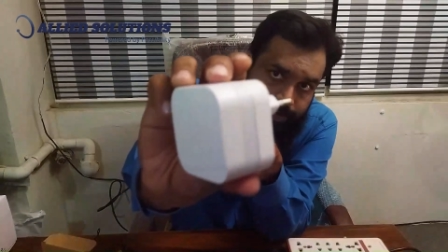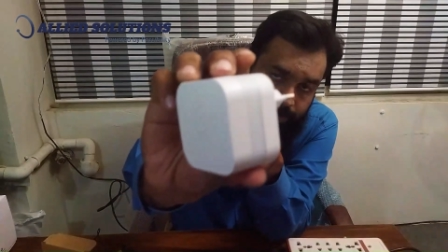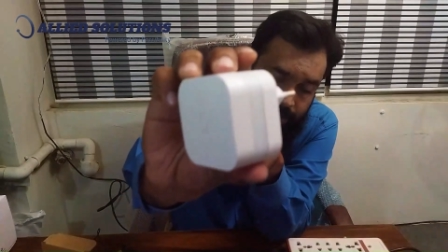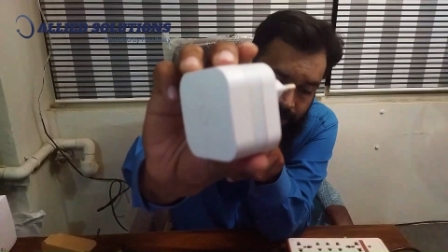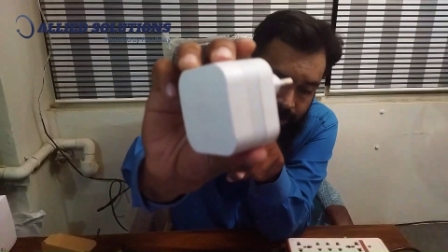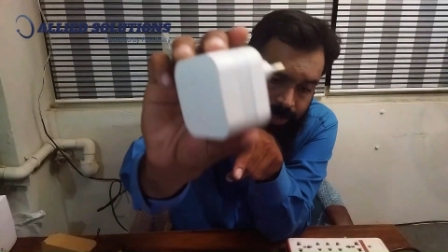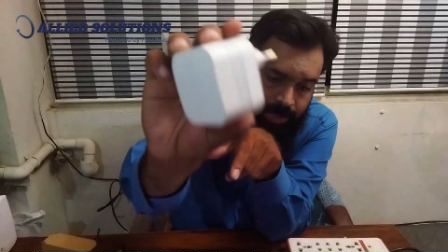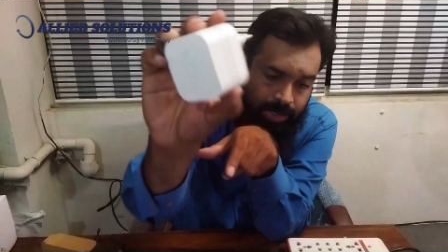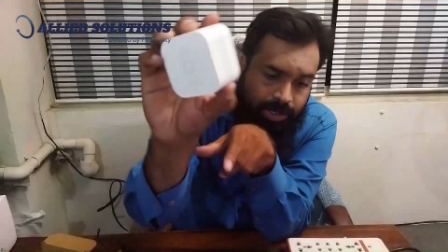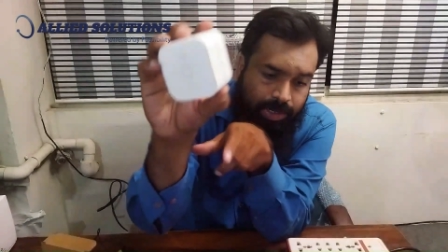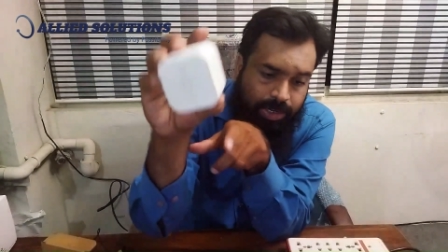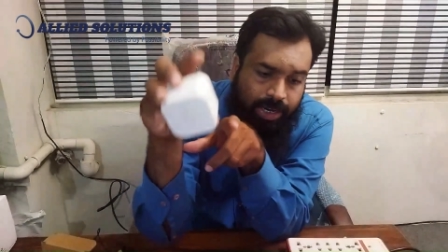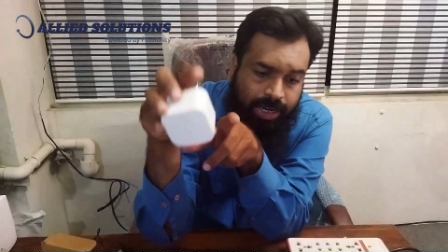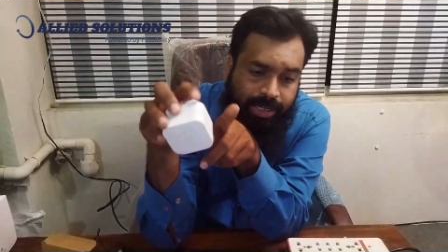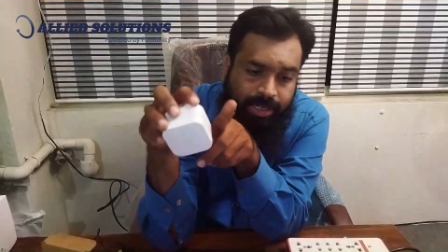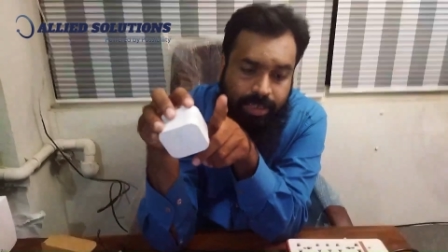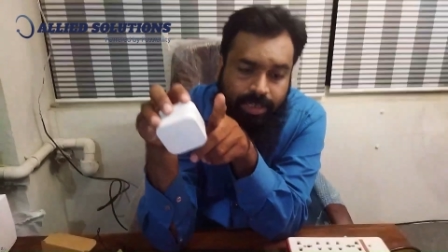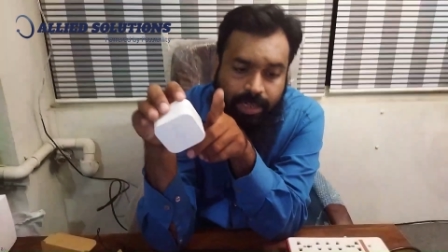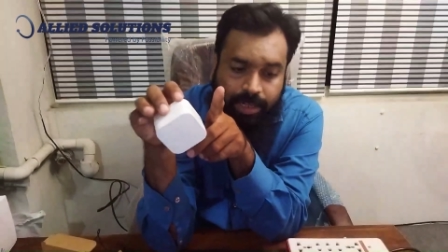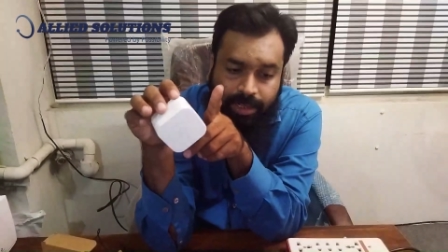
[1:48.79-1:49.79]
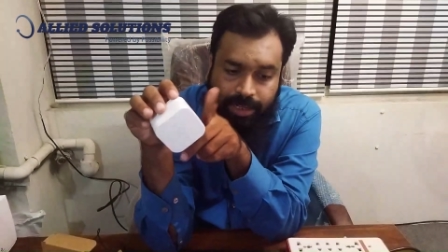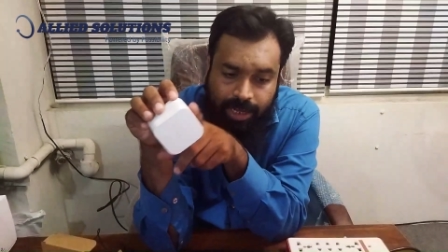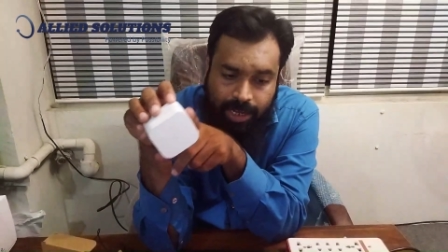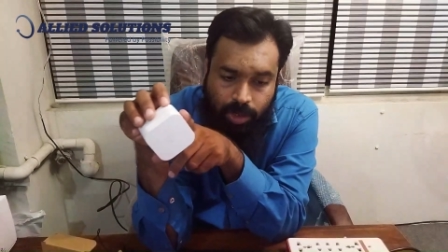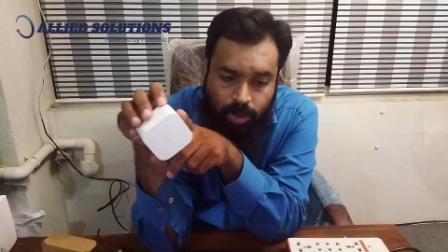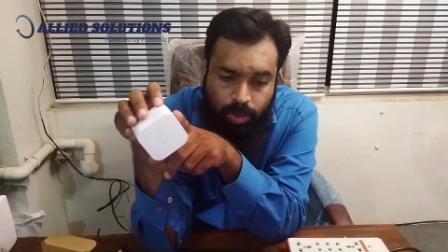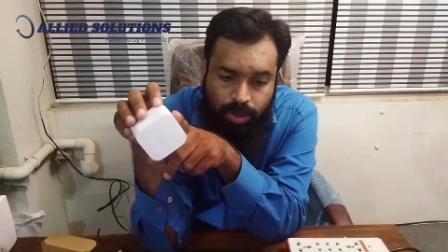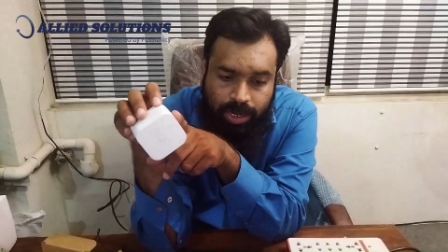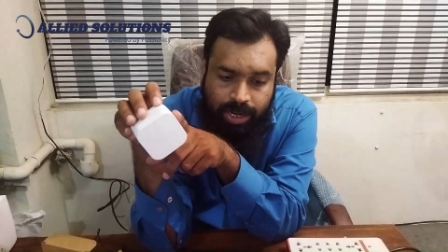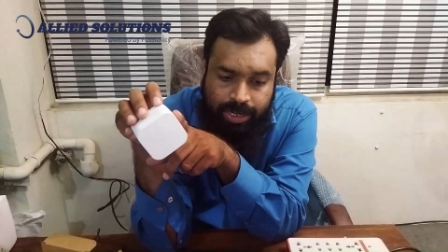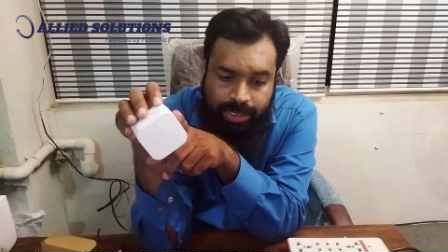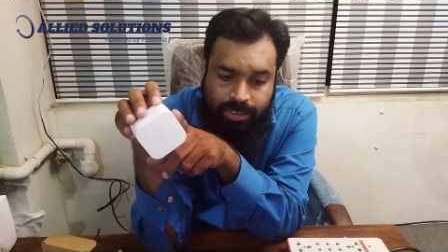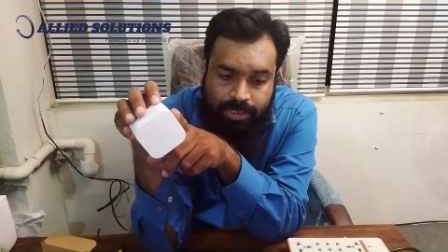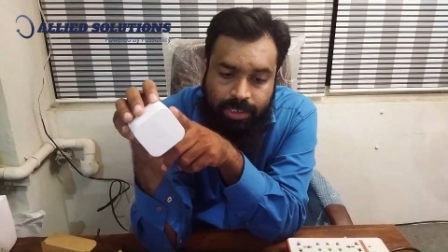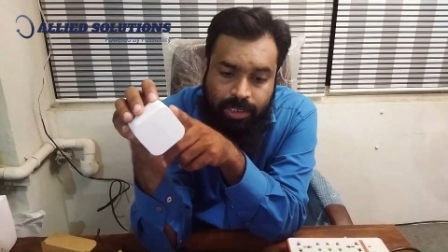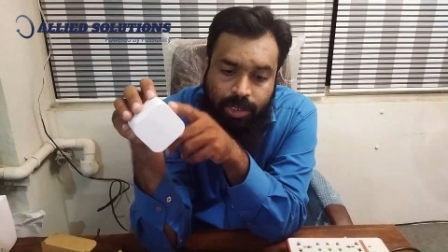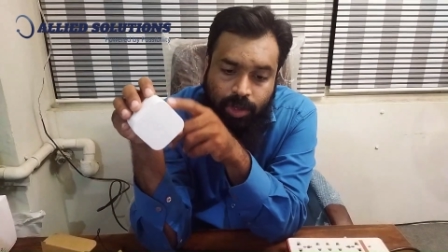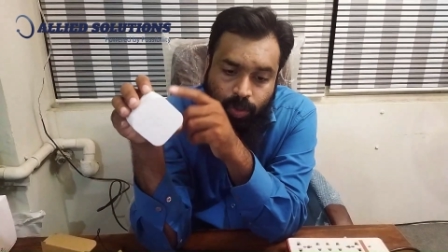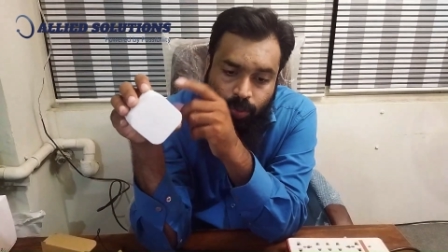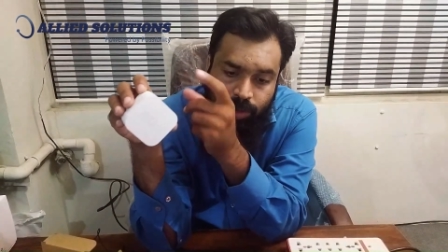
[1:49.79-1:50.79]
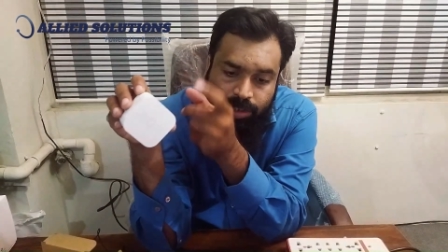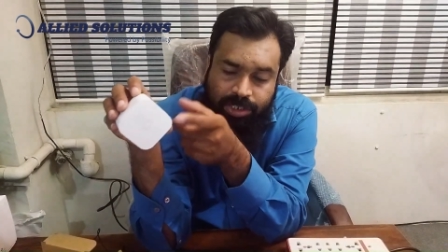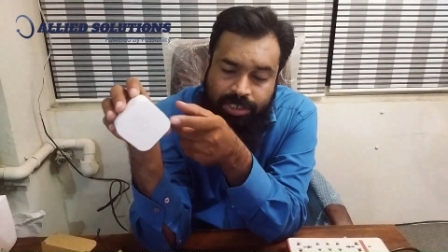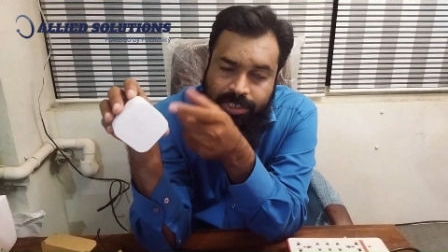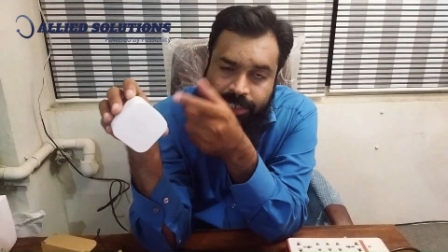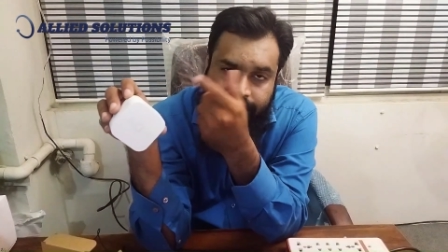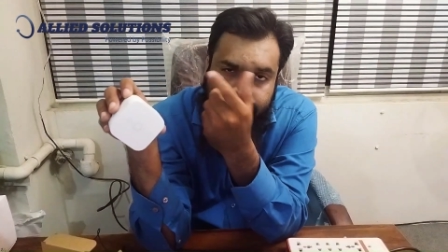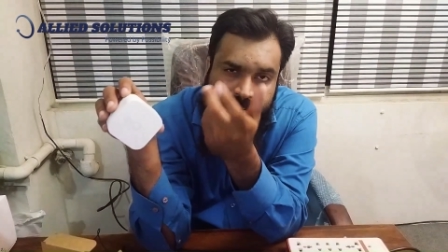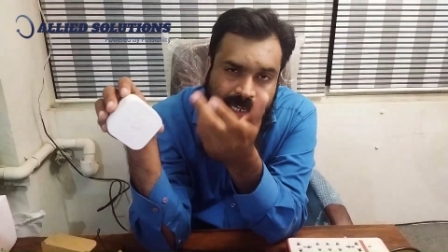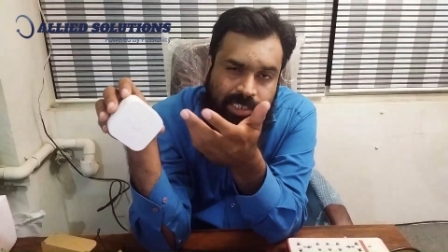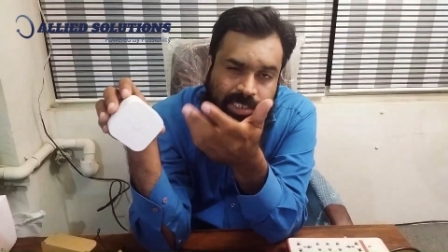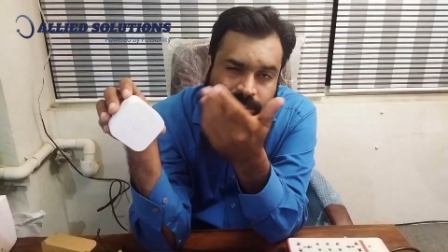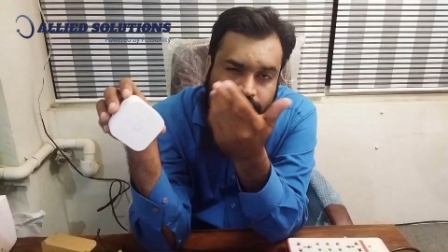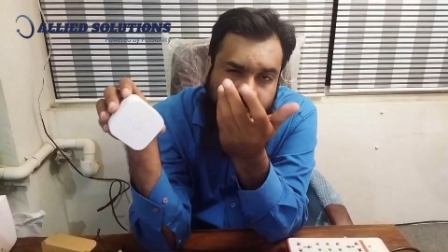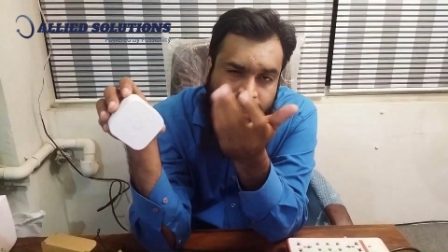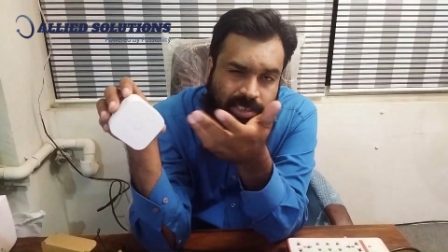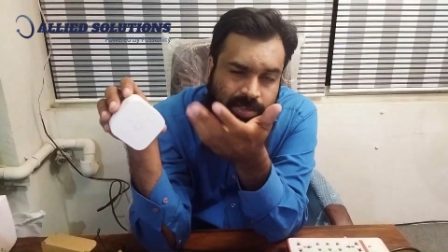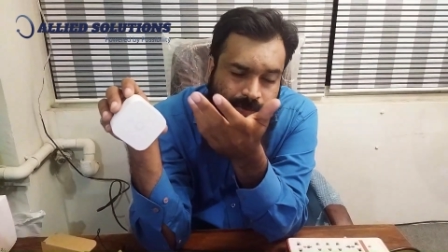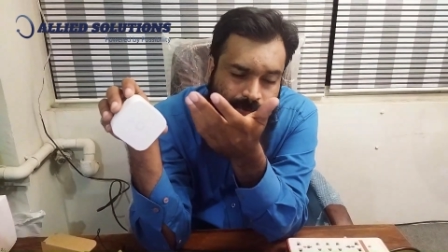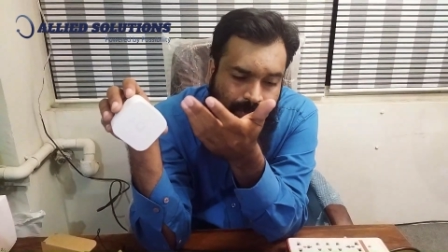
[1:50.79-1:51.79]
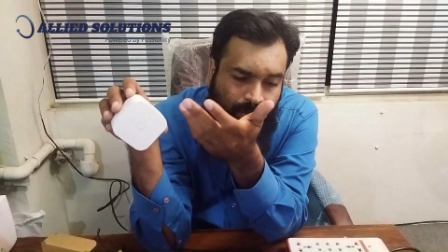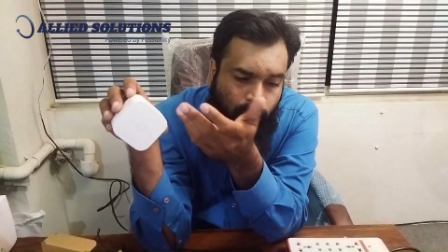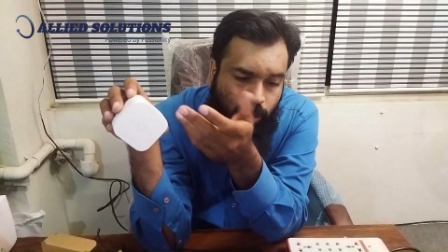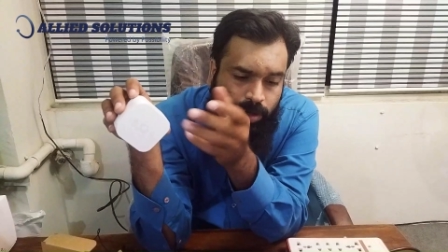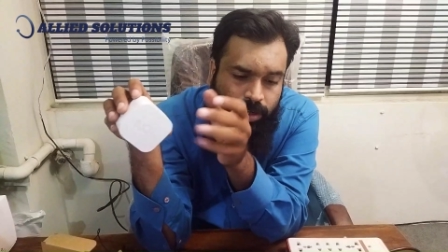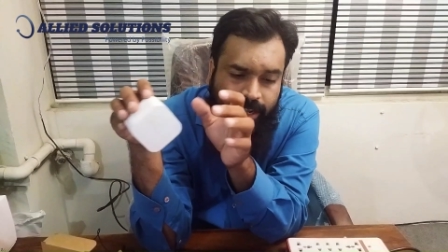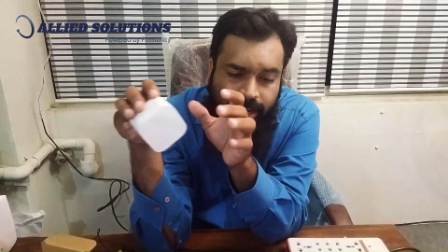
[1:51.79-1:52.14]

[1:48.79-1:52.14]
the yellow light which indicates there is a fault,